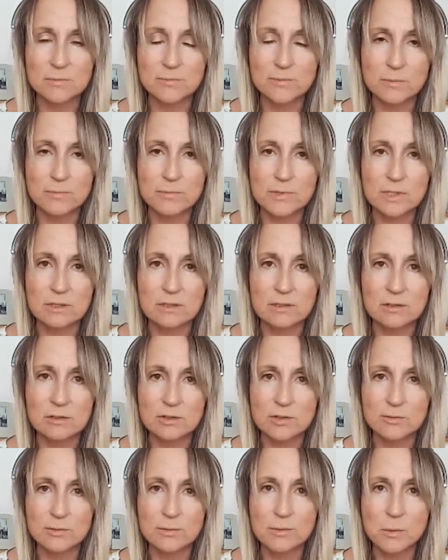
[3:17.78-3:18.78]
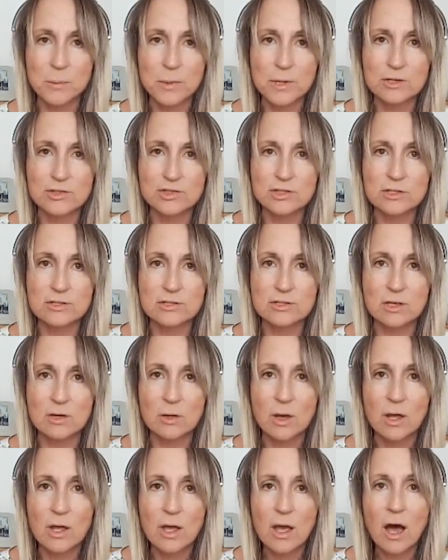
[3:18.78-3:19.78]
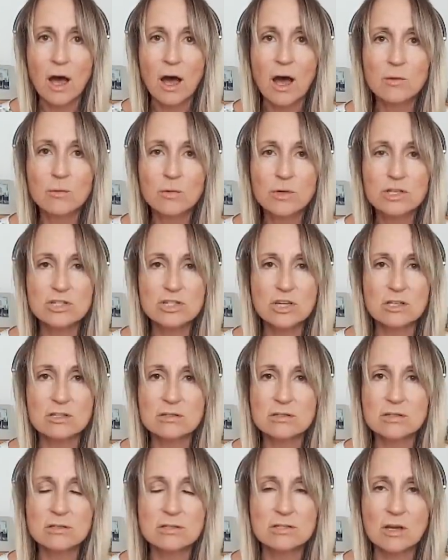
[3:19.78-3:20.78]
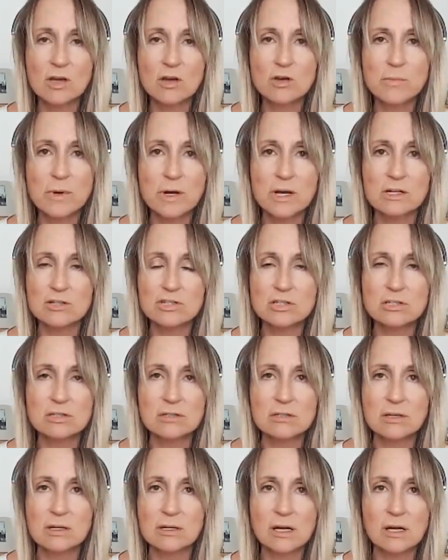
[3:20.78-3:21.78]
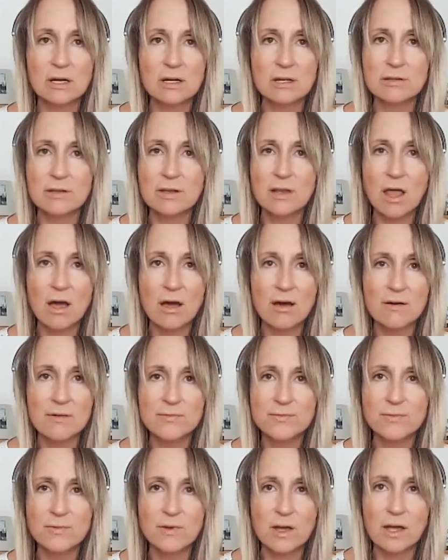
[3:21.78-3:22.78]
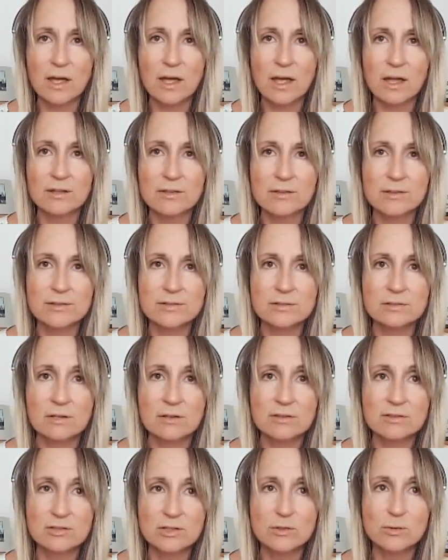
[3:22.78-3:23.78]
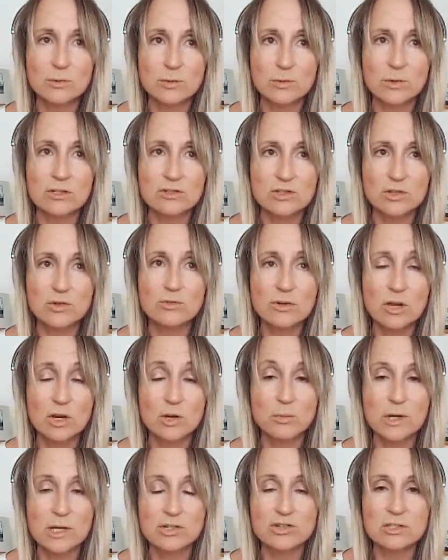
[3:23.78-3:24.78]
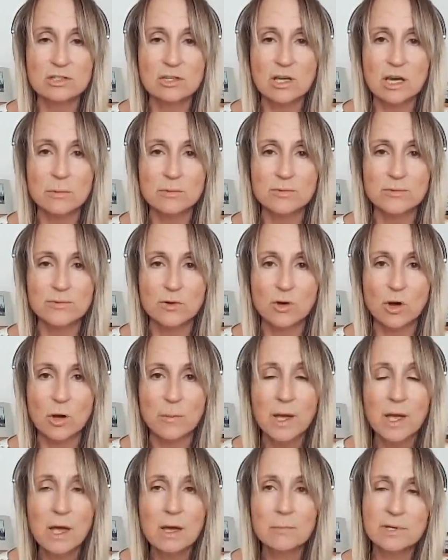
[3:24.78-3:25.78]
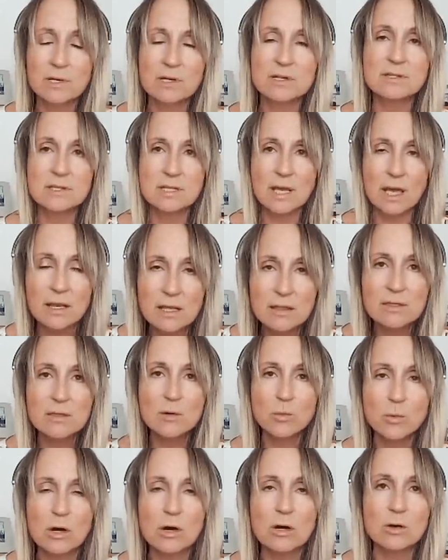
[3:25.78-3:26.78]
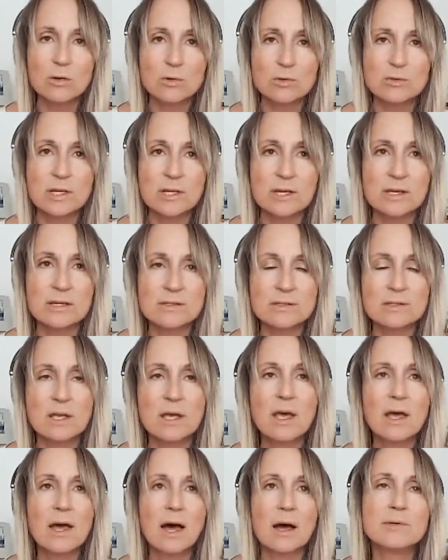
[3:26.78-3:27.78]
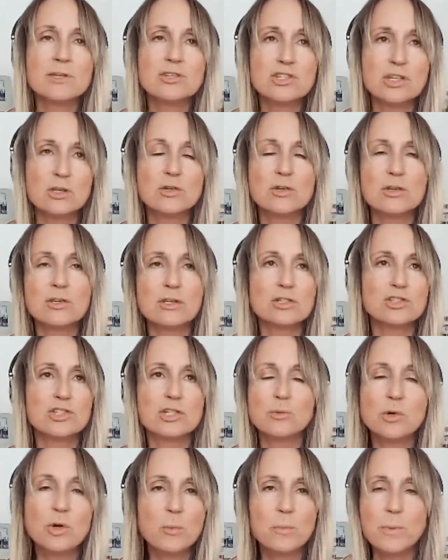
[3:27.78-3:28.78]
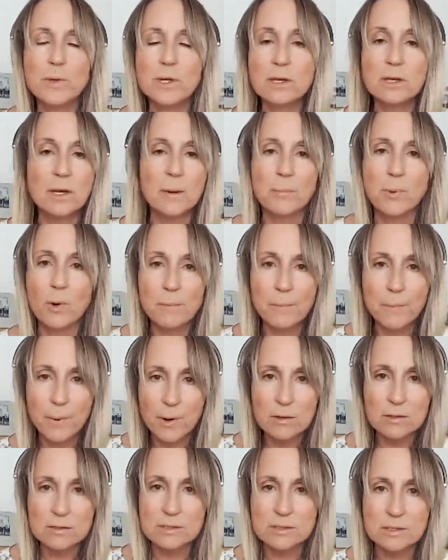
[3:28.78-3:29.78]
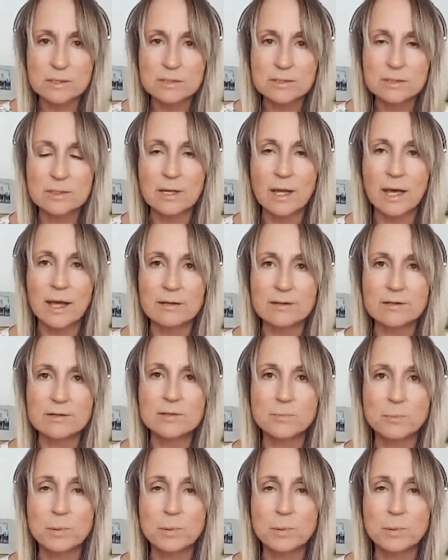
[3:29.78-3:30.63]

from the picture. So I wish her so much love, and I do know where she's coming from, because telling the world is, I mean, she will be bombarded, and